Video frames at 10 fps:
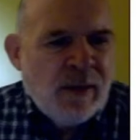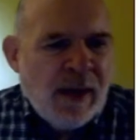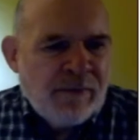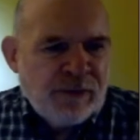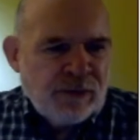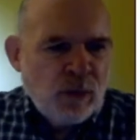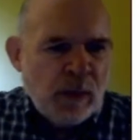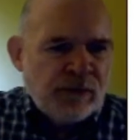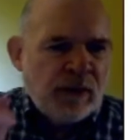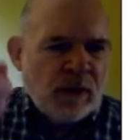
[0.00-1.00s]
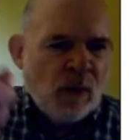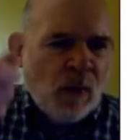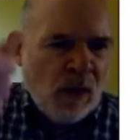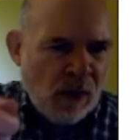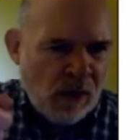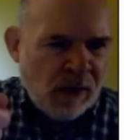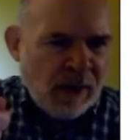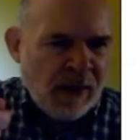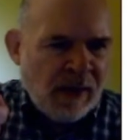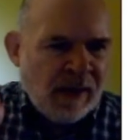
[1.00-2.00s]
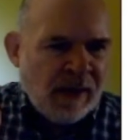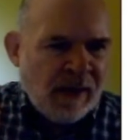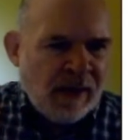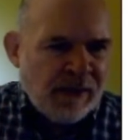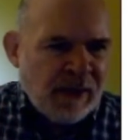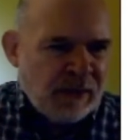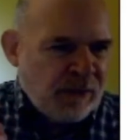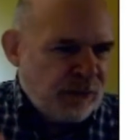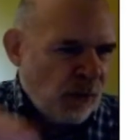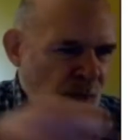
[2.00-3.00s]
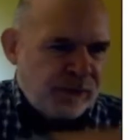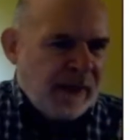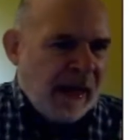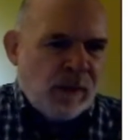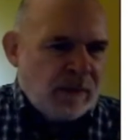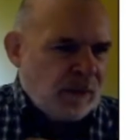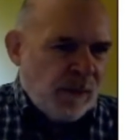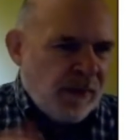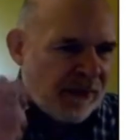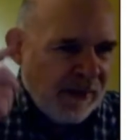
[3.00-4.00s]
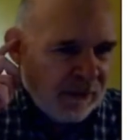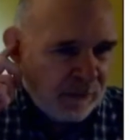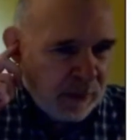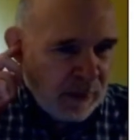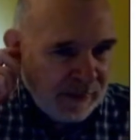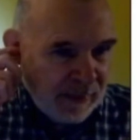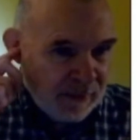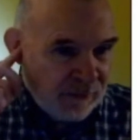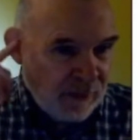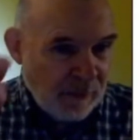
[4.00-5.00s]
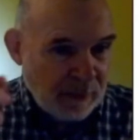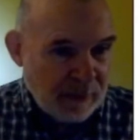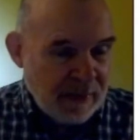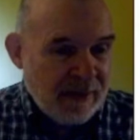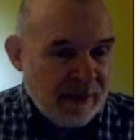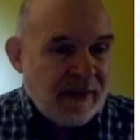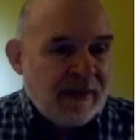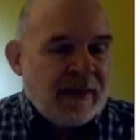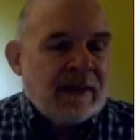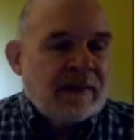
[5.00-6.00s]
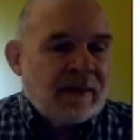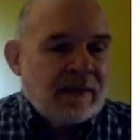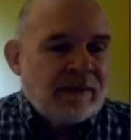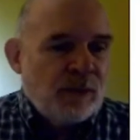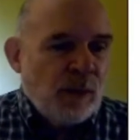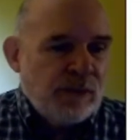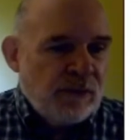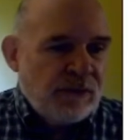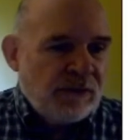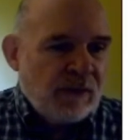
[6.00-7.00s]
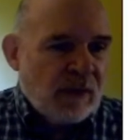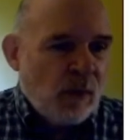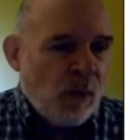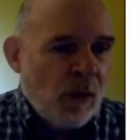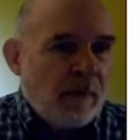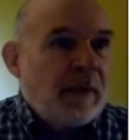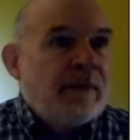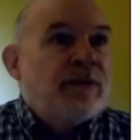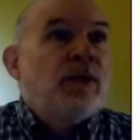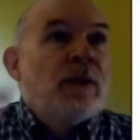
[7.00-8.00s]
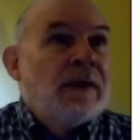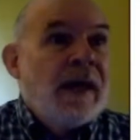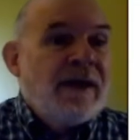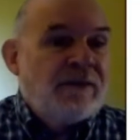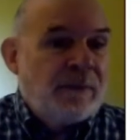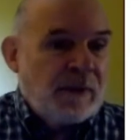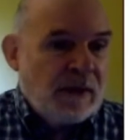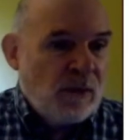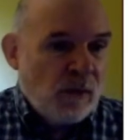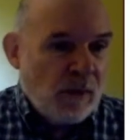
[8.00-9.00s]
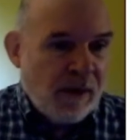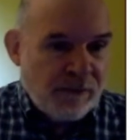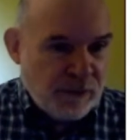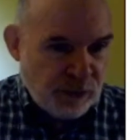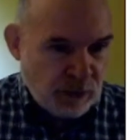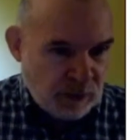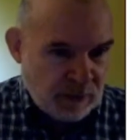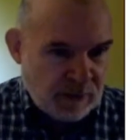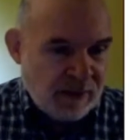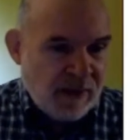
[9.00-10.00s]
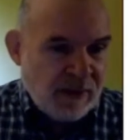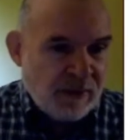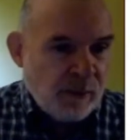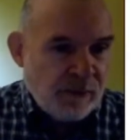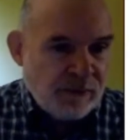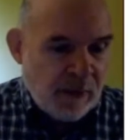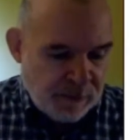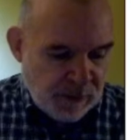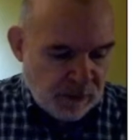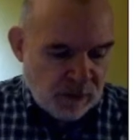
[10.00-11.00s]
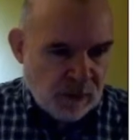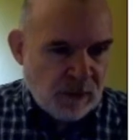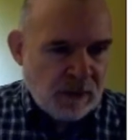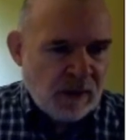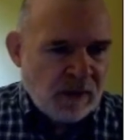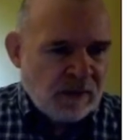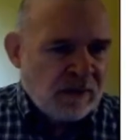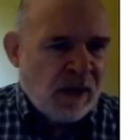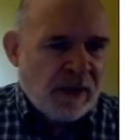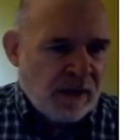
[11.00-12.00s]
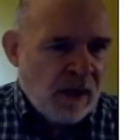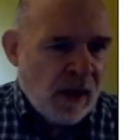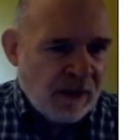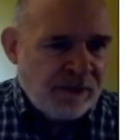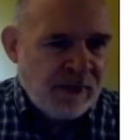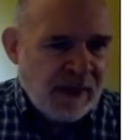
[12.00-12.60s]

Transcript: have a switch on the wall that controls the outlet where the thing is plugged in, because typically switches on the wall maybe turn lights, but they don't often turn the receptacle on and off.